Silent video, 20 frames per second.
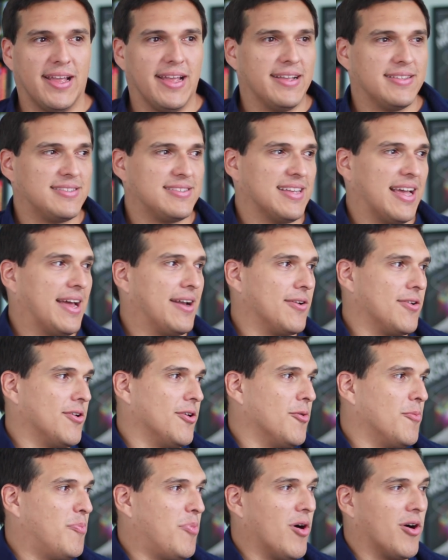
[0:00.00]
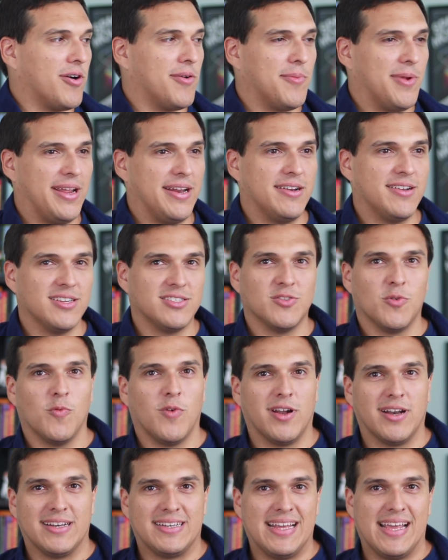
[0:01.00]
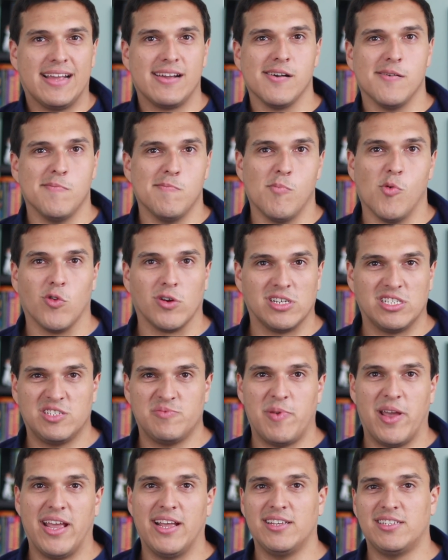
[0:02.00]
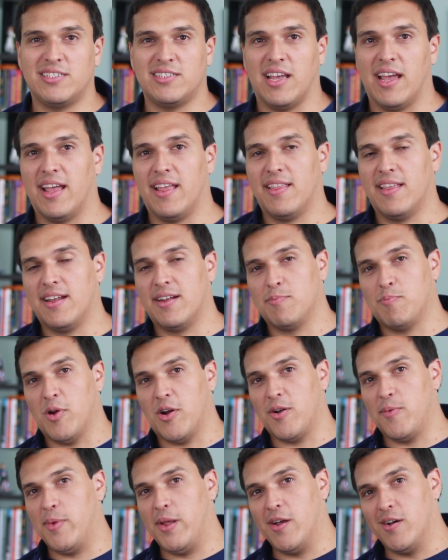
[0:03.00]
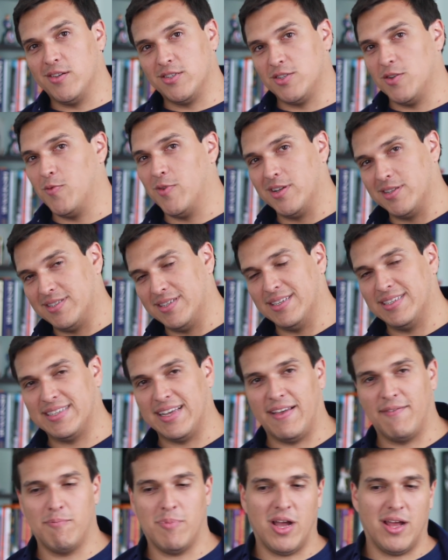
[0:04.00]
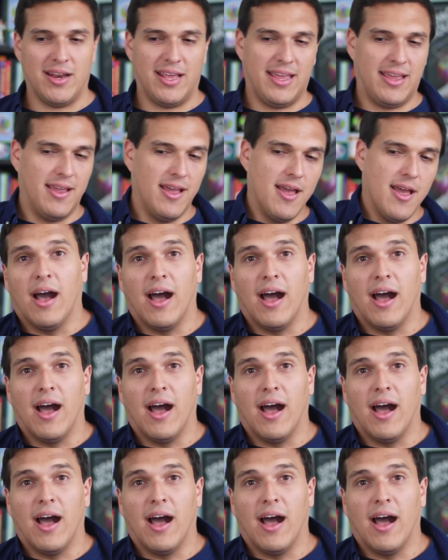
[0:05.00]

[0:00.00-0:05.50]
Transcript: It's, I don't know, part of me doesn't want to take up more space, and then part of me also wants to save money.